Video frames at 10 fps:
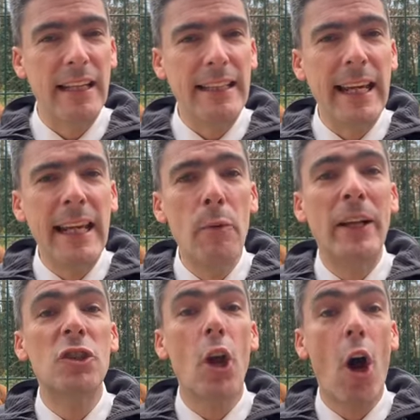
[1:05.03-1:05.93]
Ye
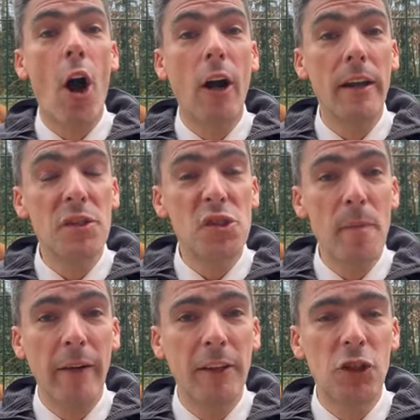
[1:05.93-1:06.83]
which are
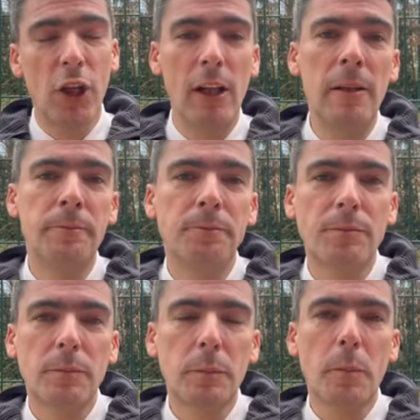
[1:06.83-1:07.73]
spiritual,
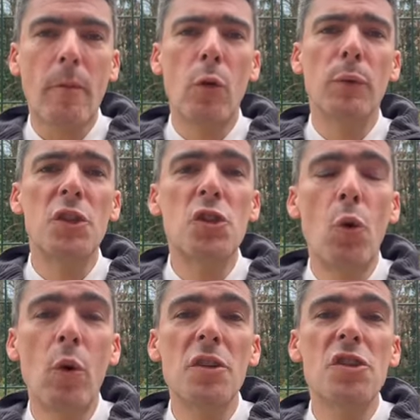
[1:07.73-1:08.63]

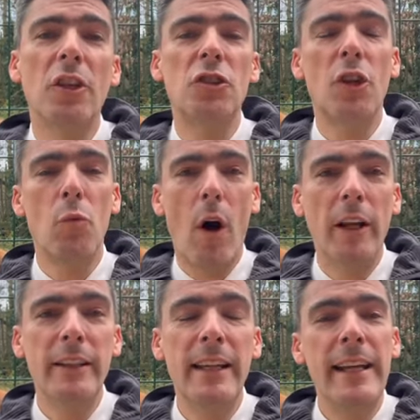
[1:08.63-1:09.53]
restore such an
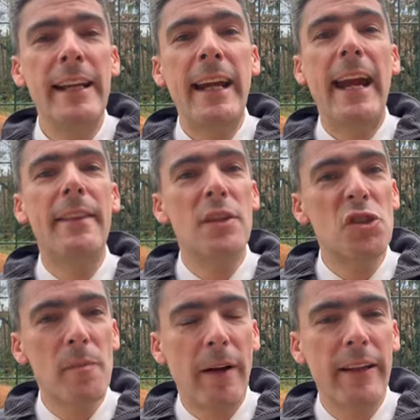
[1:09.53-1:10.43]
one in the
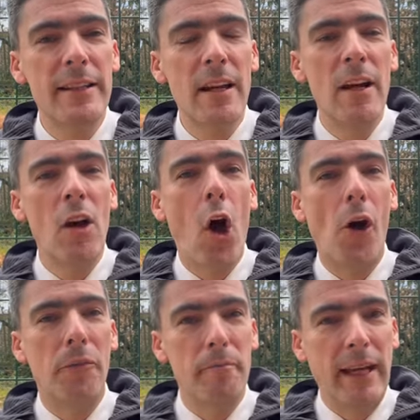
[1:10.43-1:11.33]
spirit
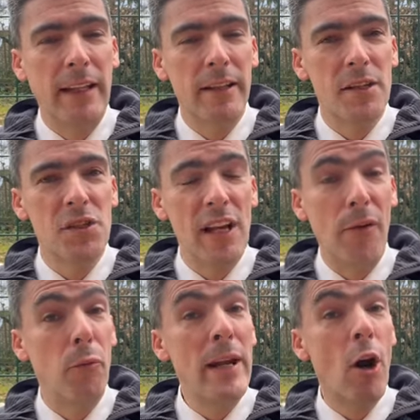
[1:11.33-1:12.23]
of meekness.
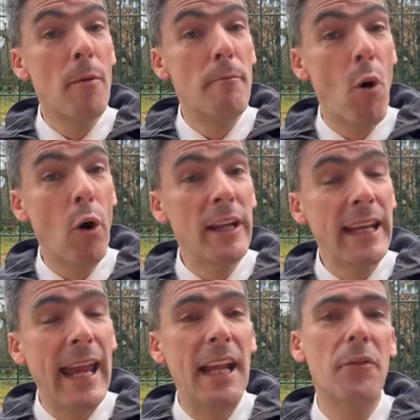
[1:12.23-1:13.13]
If we are born
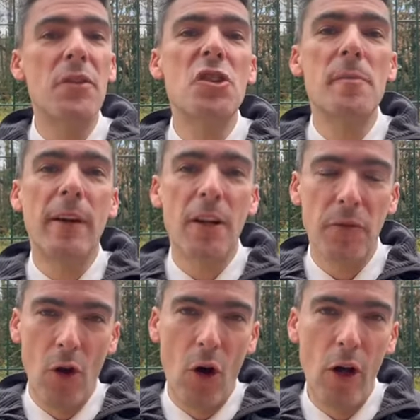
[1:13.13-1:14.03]
again of the Spirit of
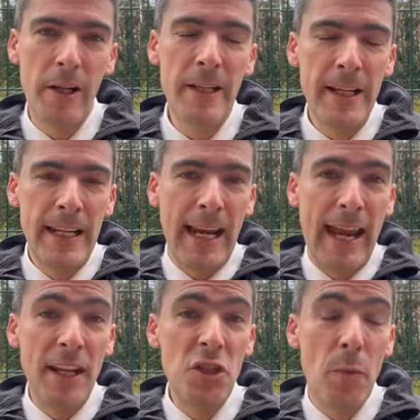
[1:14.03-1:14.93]
God,
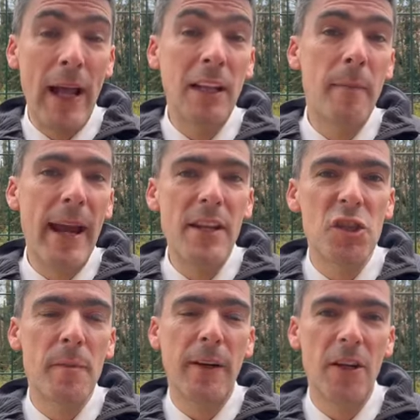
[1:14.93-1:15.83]
indwelt by the
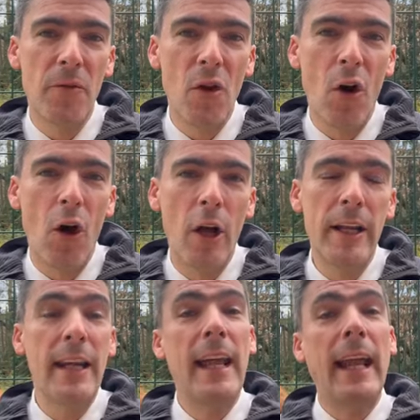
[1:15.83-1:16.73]
Spirit of God,
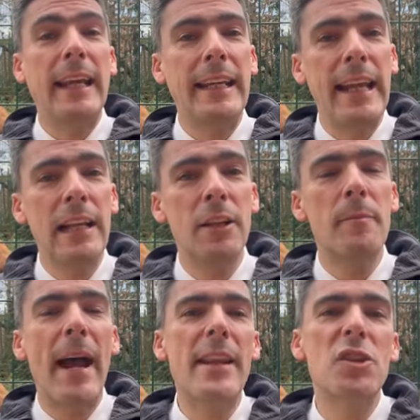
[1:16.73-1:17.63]
yielded
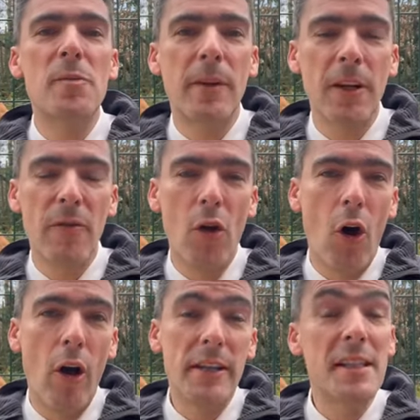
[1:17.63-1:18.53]
by the Spirit of
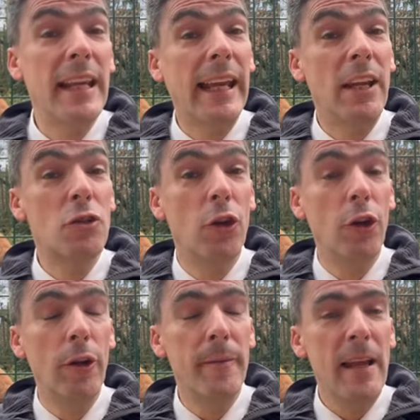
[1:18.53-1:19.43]
God, seeking
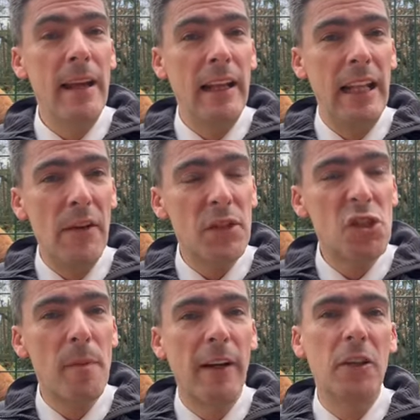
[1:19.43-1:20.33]
to live a
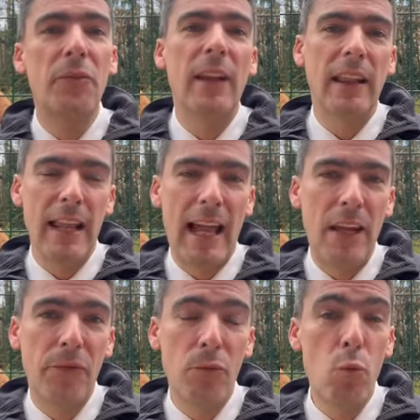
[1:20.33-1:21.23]
Spirit-filled
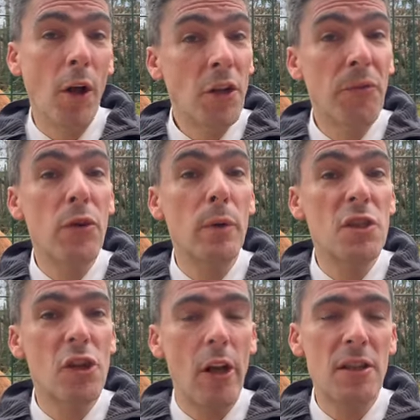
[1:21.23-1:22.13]
life, one of the
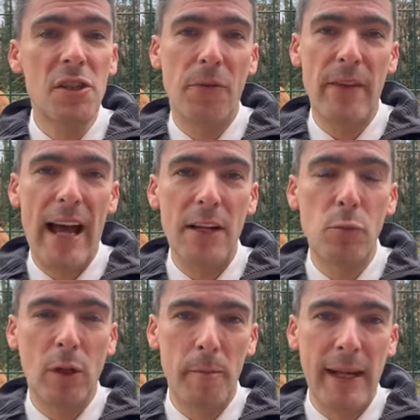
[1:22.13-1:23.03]
results of that
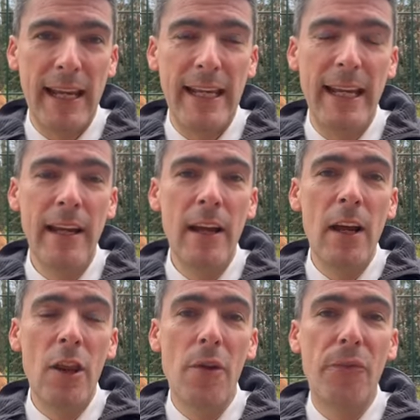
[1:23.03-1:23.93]
will be
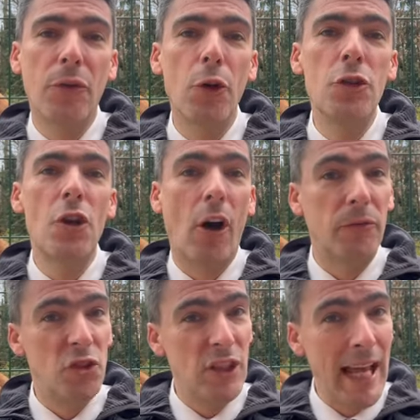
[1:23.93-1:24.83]
the fruit
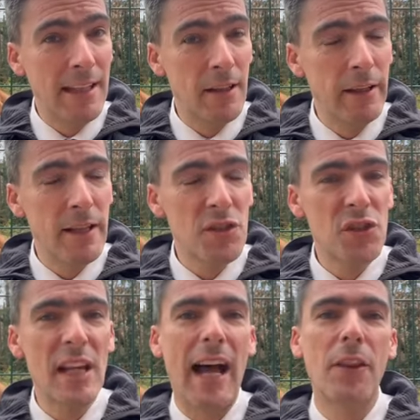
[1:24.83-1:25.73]
of
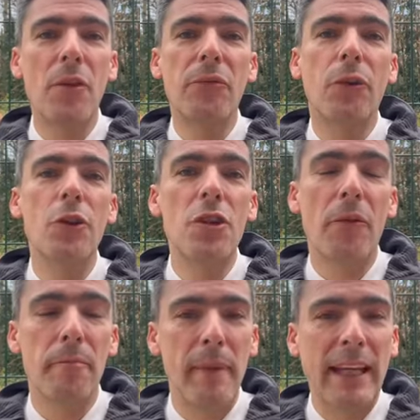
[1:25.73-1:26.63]
gentleness and the fruit
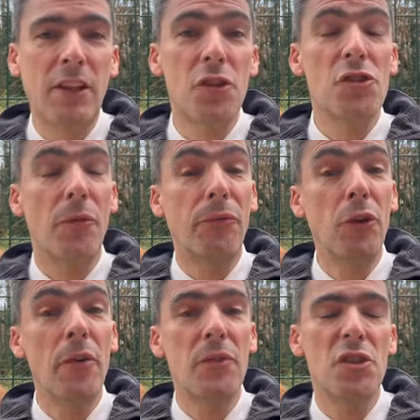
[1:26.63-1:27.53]
of meekness. The
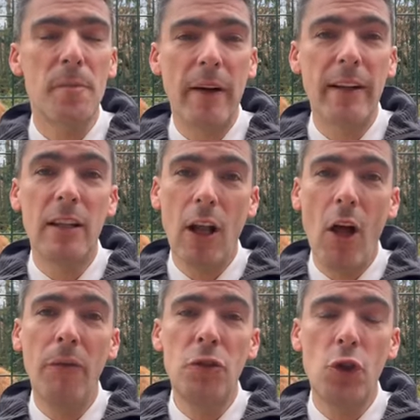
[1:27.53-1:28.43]
fruit of the Spirit,
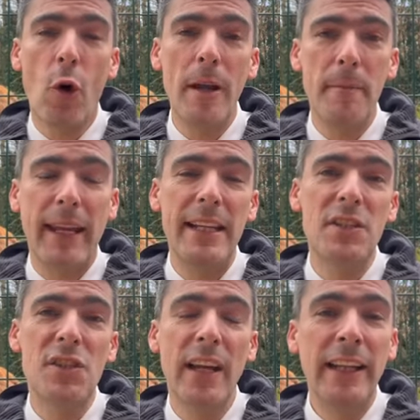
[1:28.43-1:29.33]
love, joy,
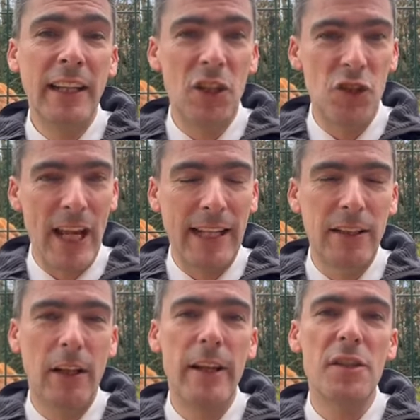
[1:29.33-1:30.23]
peace,
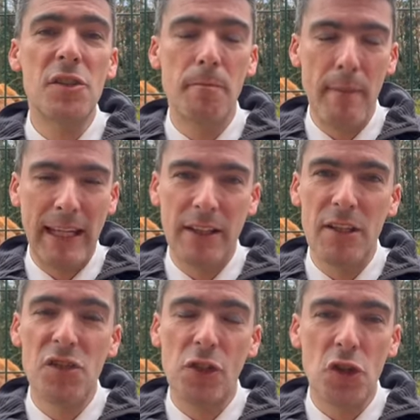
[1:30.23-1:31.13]
gentleness,
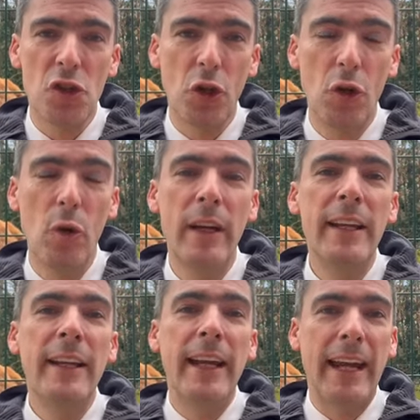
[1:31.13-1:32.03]
meekness, and so
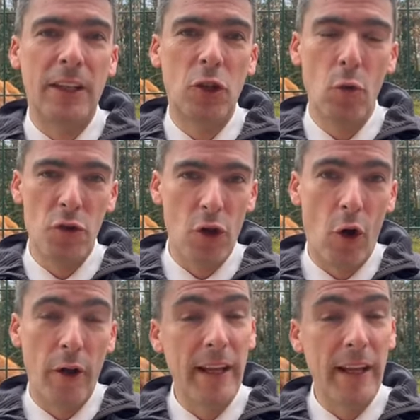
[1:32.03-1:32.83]
it goes on.